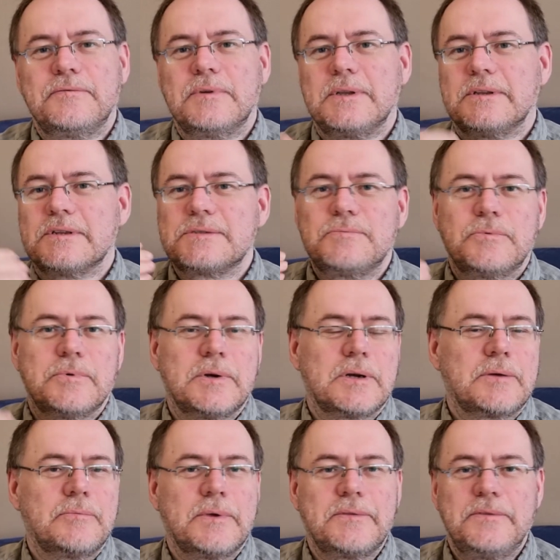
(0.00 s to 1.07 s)
Will this
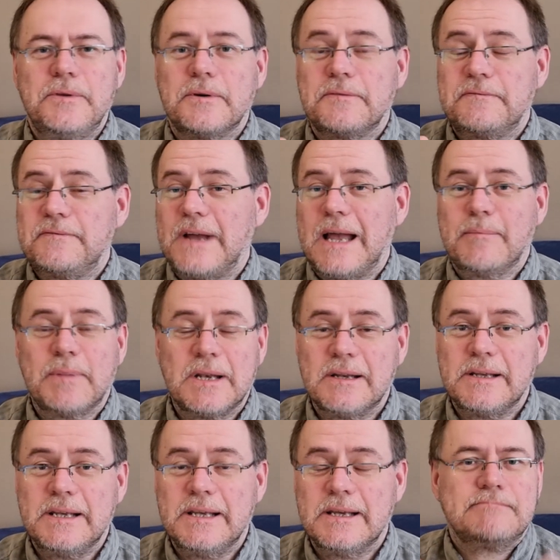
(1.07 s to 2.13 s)
work with your
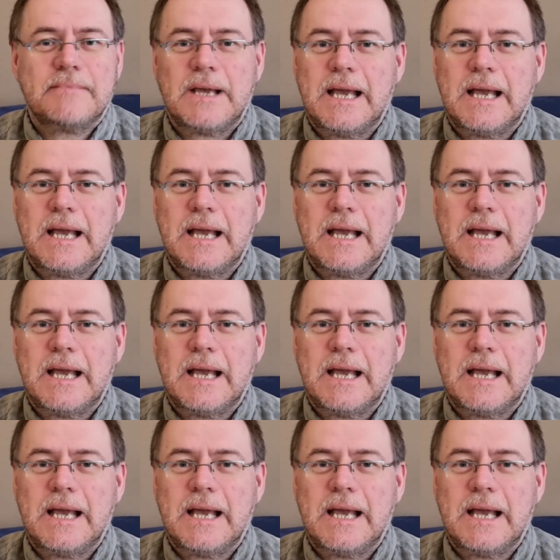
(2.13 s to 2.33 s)
family?